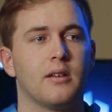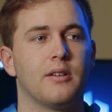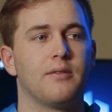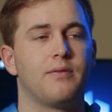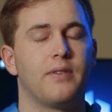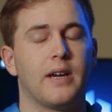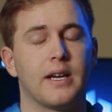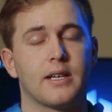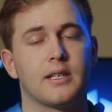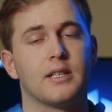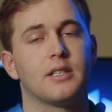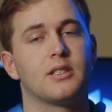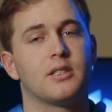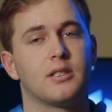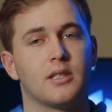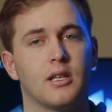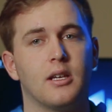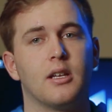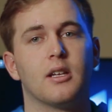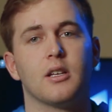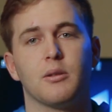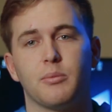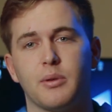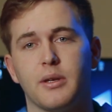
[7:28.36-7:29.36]
In fact, it's
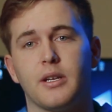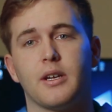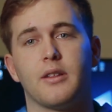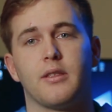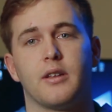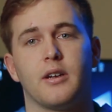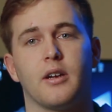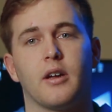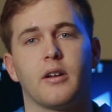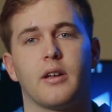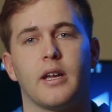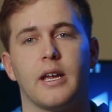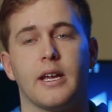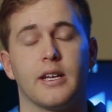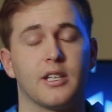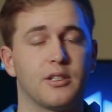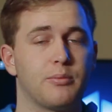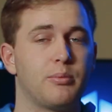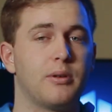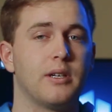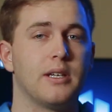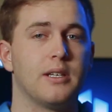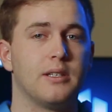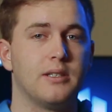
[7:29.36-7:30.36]
a little better than okay.
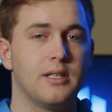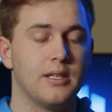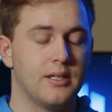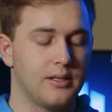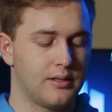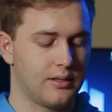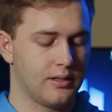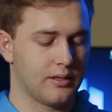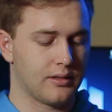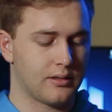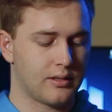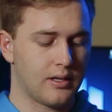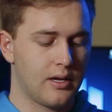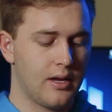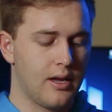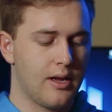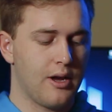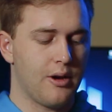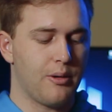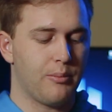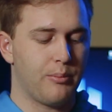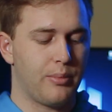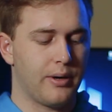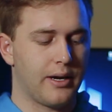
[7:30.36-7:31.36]
It's pretty decent,
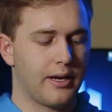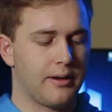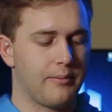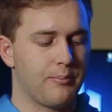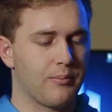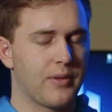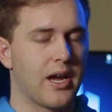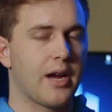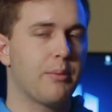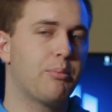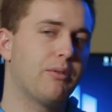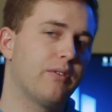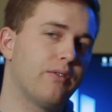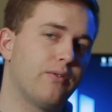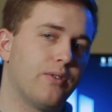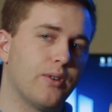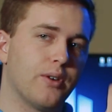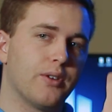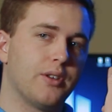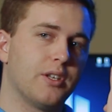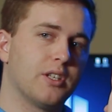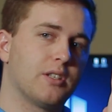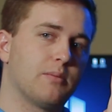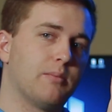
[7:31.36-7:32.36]
but I
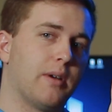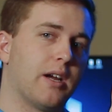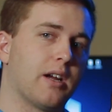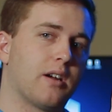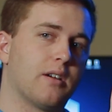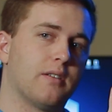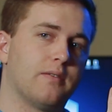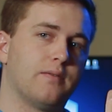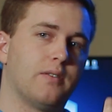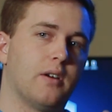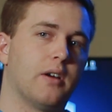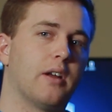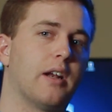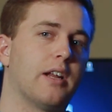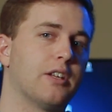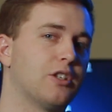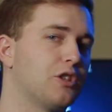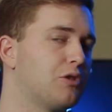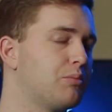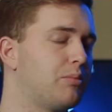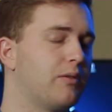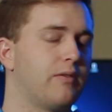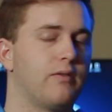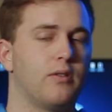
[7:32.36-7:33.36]
prefer this microphone. I
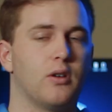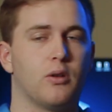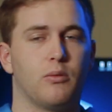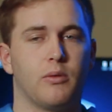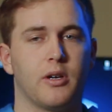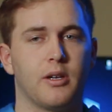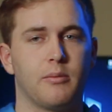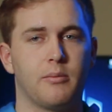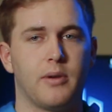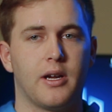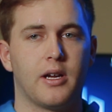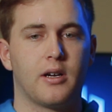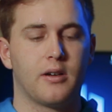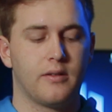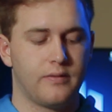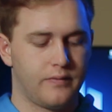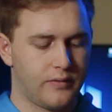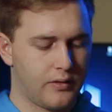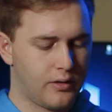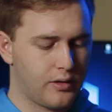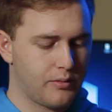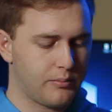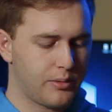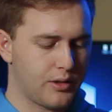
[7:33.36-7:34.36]
just prefer one
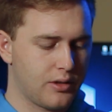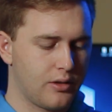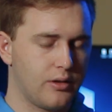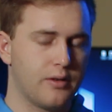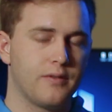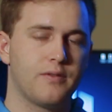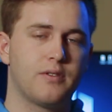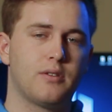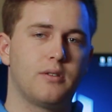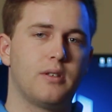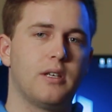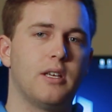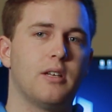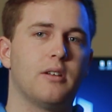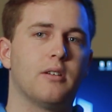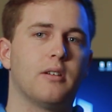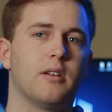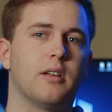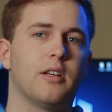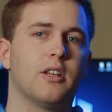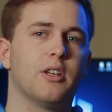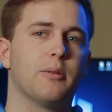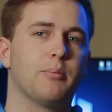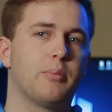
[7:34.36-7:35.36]
microphone, but you've
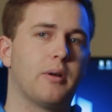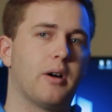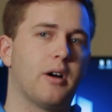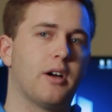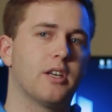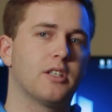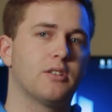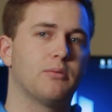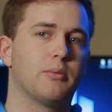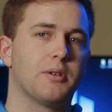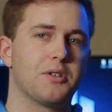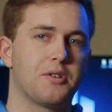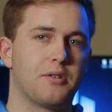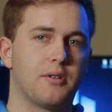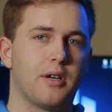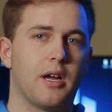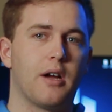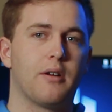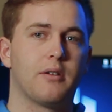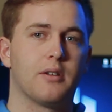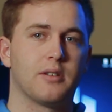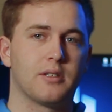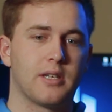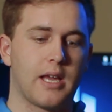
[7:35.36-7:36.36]
seen in the past where
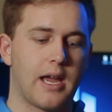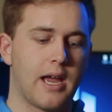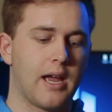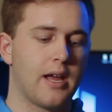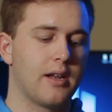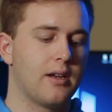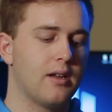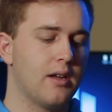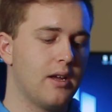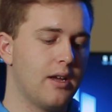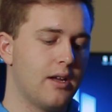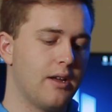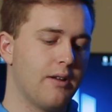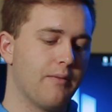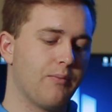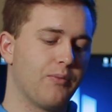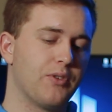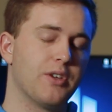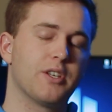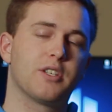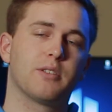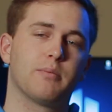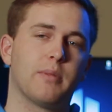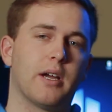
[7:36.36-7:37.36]
Shroud has had
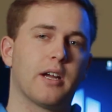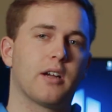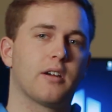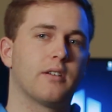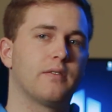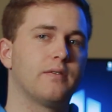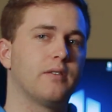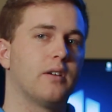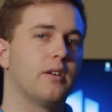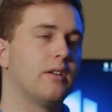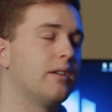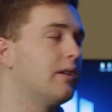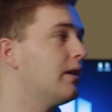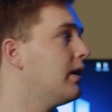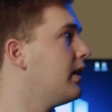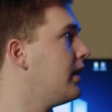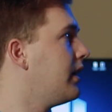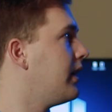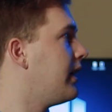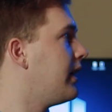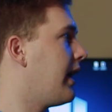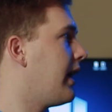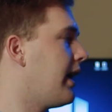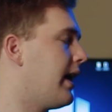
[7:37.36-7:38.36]
this microphone
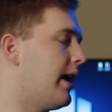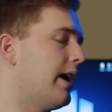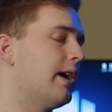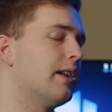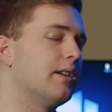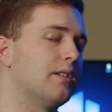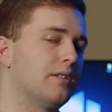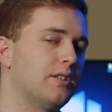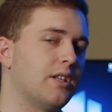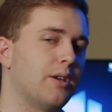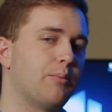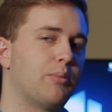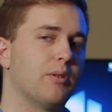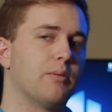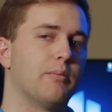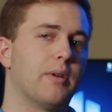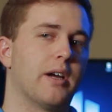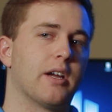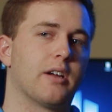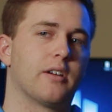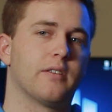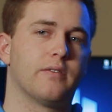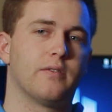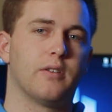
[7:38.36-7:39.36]
and a separate
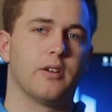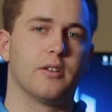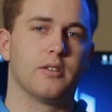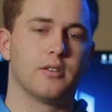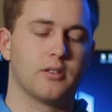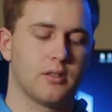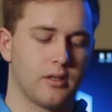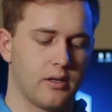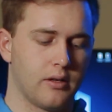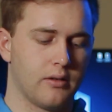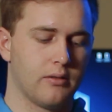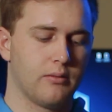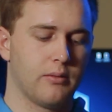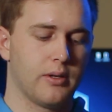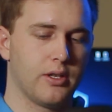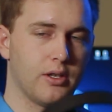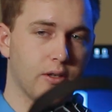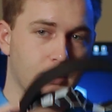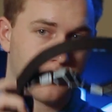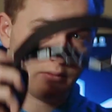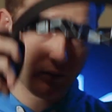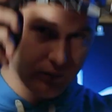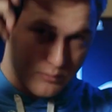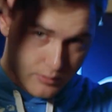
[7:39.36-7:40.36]
microphone. So
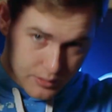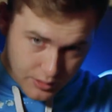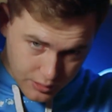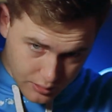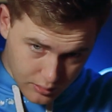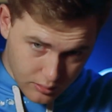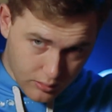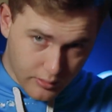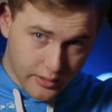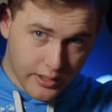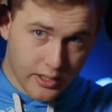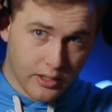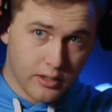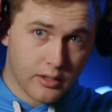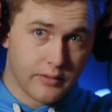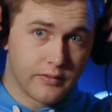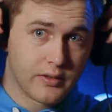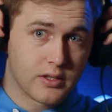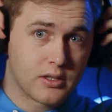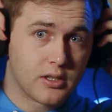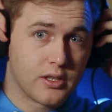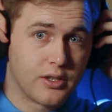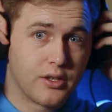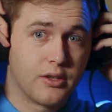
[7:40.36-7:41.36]
when you're talking,
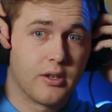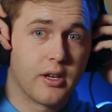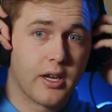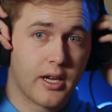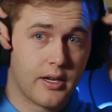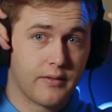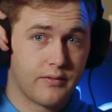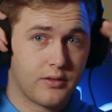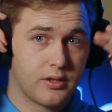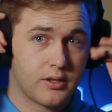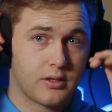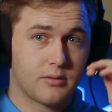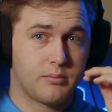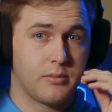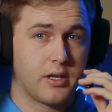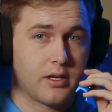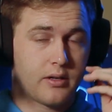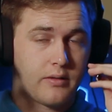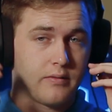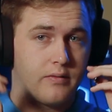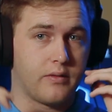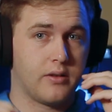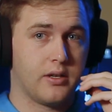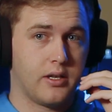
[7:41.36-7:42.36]
obviously you have this
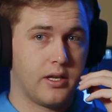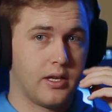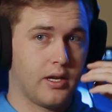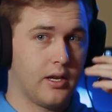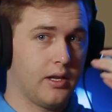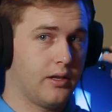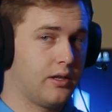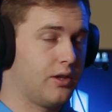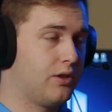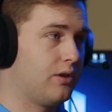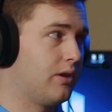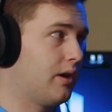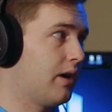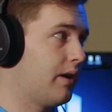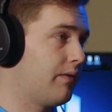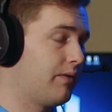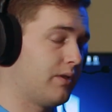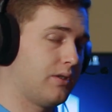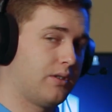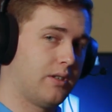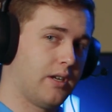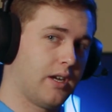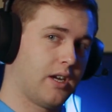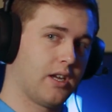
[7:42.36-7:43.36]
microphone here and then you
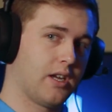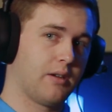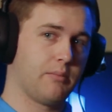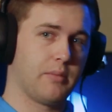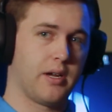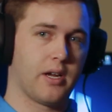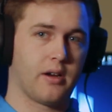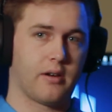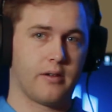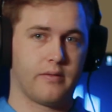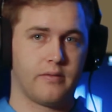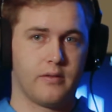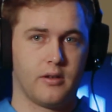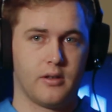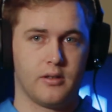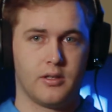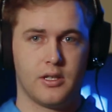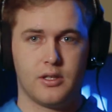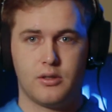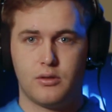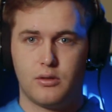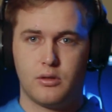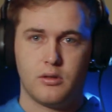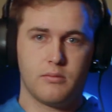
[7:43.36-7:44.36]
have a second microphone.
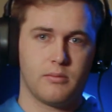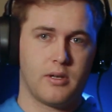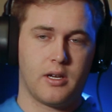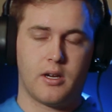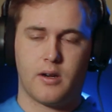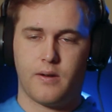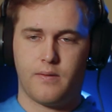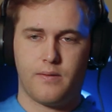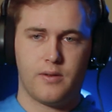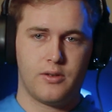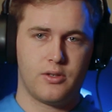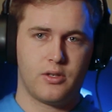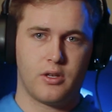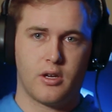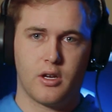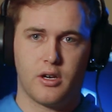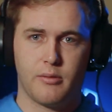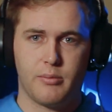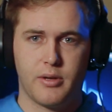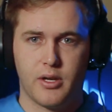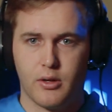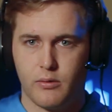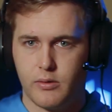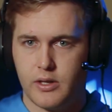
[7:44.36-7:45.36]
There's two microphones you got
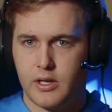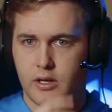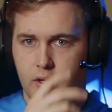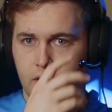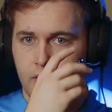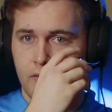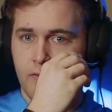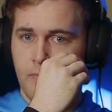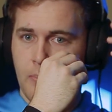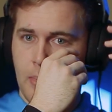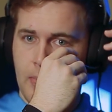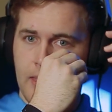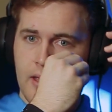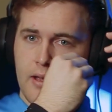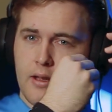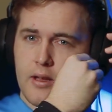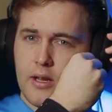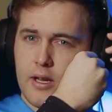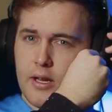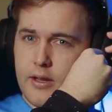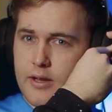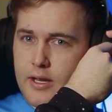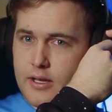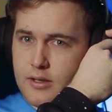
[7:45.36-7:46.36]
to be aware of.
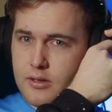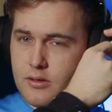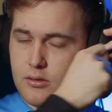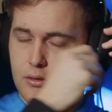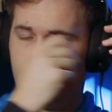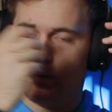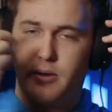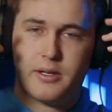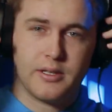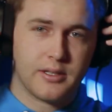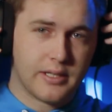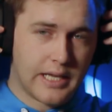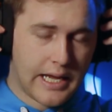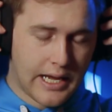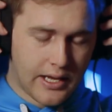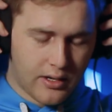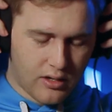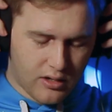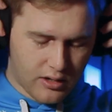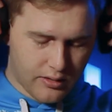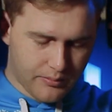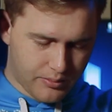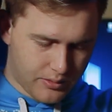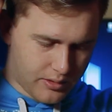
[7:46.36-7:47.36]
That's always an
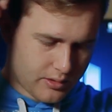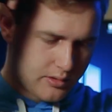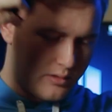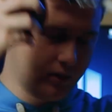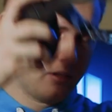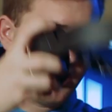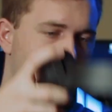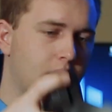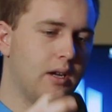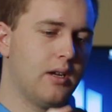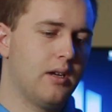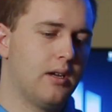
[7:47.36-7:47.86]
option.